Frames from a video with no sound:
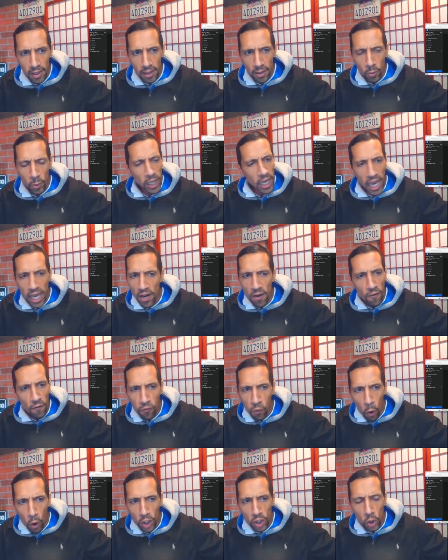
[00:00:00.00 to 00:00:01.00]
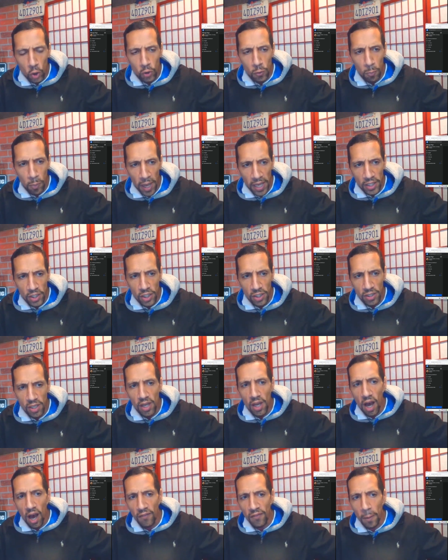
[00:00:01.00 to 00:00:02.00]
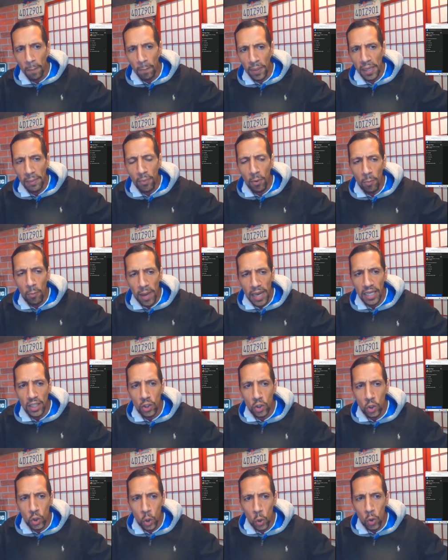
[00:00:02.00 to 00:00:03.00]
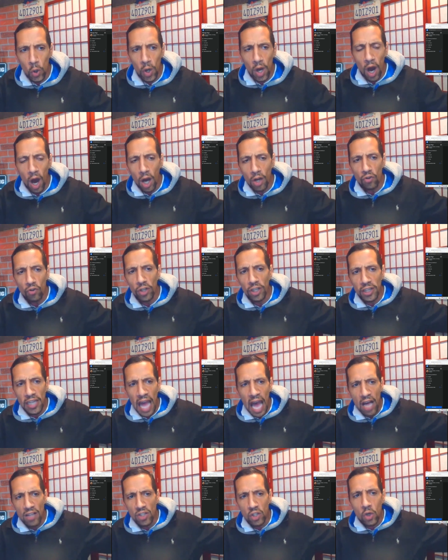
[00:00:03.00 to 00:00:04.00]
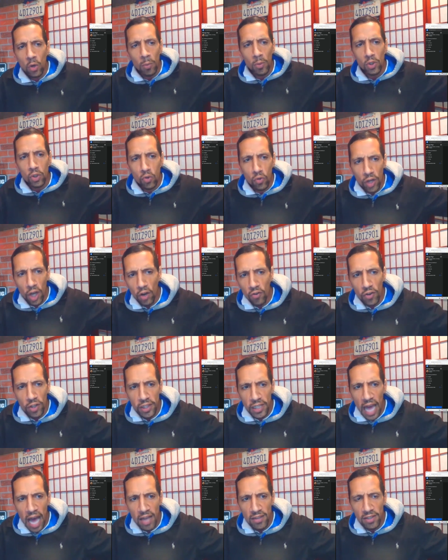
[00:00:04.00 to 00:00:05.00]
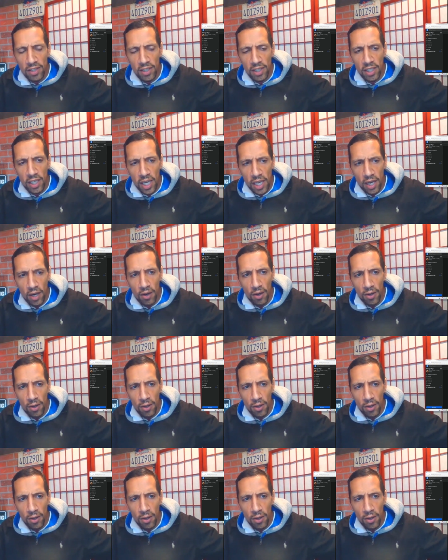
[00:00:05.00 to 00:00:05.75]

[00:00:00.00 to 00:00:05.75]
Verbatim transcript: We can't afford those pensions of the people making 200,000, almost 300,000 a year.